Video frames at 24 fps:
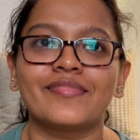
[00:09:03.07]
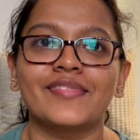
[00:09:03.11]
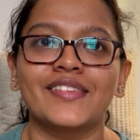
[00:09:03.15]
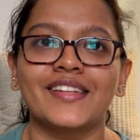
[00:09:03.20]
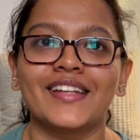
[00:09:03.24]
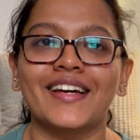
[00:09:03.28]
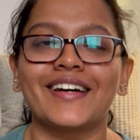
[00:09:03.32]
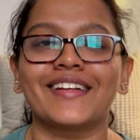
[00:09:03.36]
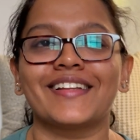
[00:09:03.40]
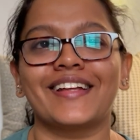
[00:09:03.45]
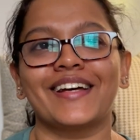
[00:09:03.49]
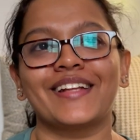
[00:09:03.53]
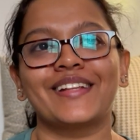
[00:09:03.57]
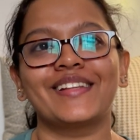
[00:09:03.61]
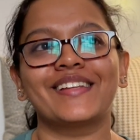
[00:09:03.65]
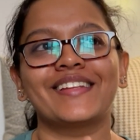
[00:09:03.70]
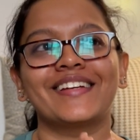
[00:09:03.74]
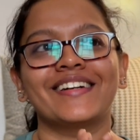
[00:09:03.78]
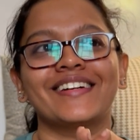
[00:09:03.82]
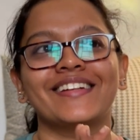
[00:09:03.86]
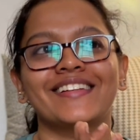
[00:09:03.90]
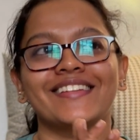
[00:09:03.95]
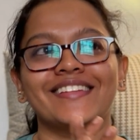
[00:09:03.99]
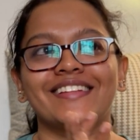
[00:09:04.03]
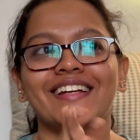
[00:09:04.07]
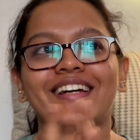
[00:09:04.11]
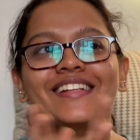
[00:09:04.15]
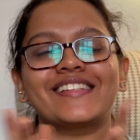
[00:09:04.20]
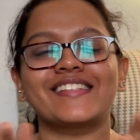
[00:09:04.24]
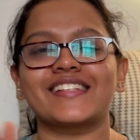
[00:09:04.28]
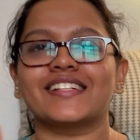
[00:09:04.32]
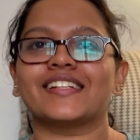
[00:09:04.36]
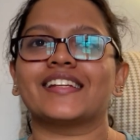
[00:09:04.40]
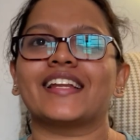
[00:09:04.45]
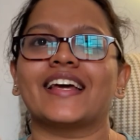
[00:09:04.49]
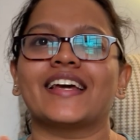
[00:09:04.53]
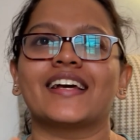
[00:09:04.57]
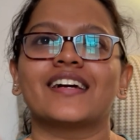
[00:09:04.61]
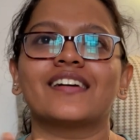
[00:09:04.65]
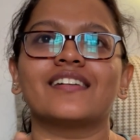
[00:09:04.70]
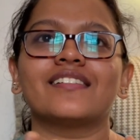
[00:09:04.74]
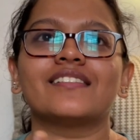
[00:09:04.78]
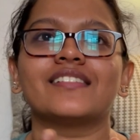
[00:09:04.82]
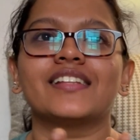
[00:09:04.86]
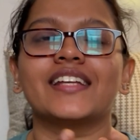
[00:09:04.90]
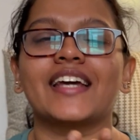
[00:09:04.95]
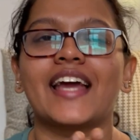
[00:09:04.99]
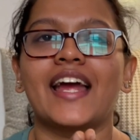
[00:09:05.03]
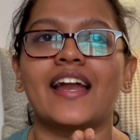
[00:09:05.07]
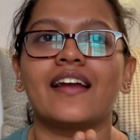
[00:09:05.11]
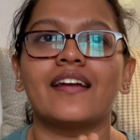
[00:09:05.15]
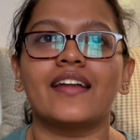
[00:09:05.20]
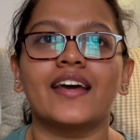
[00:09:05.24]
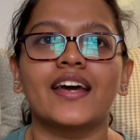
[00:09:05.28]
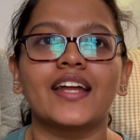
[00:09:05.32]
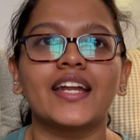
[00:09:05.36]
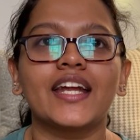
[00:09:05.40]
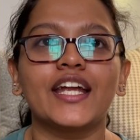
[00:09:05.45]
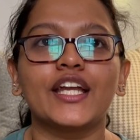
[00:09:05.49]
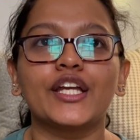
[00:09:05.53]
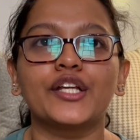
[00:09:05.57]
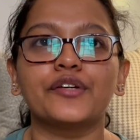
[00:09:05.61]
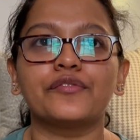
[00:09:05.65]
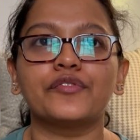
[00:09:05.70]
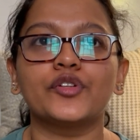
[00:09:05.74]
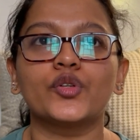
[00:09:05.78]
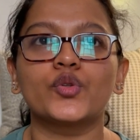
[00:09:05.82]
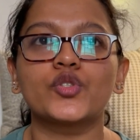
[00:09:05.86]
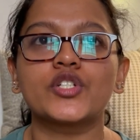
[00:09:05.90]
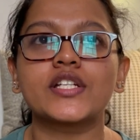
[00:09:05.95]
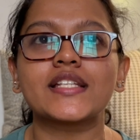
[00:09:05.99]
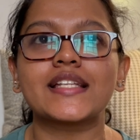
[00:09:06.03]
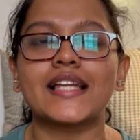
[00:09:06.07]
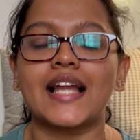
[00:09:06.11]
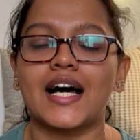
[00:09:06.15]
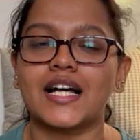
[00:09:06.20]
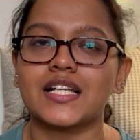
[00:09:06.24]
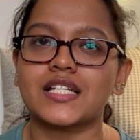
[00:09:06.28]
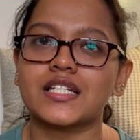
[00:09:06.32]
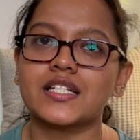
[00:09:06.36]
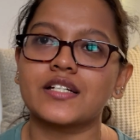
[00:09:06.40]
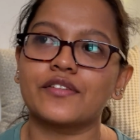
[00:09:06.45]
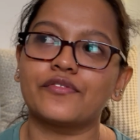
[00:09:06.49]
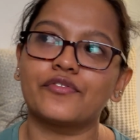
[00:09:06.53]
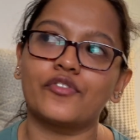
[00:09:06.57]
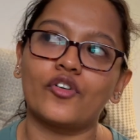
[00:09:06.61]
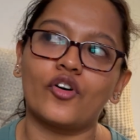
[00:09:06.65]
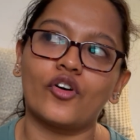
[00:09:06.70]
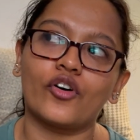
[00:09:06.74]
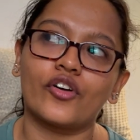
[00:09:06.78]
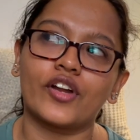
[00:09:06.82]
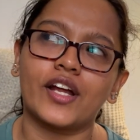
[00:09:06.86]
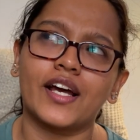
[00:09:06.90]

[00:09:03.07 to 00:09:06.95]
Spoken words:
Yeah, that's it. Like the entire interview just lasted for,